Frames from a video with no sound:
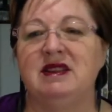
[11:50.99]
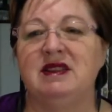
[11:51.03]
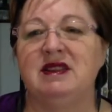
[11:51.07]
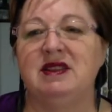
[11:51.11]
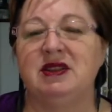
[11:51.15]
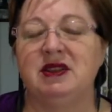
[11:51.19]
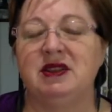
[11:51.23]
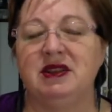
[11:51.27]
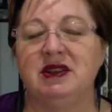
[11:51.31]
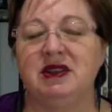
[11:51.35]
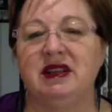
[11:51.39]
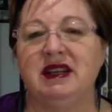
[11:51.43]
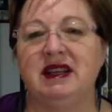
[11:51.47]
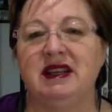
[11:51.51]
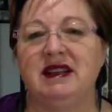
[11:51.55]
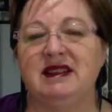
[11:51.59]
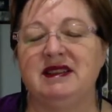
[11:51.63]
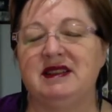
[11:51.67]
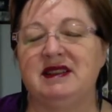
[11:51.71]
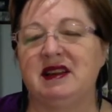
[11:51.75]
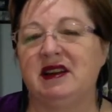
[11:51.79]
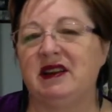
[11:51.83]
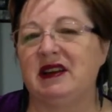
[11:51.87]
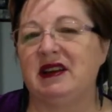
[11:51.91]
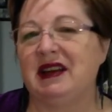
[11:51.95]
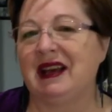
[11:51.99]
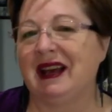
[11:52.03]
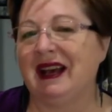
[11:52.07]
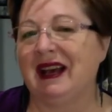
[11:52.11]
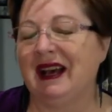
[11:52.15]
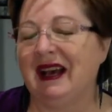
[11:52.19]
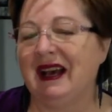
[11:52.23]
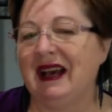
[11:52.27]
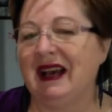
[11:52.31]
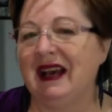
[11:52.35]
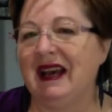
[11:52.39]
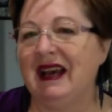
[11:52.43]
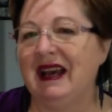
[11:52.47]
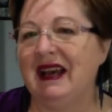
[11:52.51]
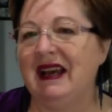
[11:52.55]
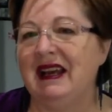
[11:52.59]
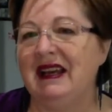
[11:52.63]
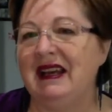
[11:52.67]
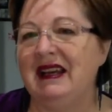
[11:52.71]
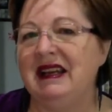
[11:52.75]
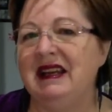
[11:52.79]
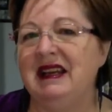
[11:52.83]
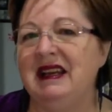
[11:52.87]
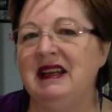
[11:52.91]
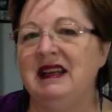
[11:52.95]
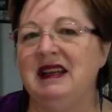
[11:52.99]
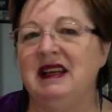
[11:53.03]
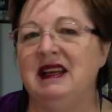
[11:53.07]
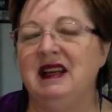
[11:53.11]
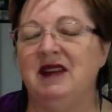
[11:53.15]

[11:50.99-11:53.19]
to, it's okay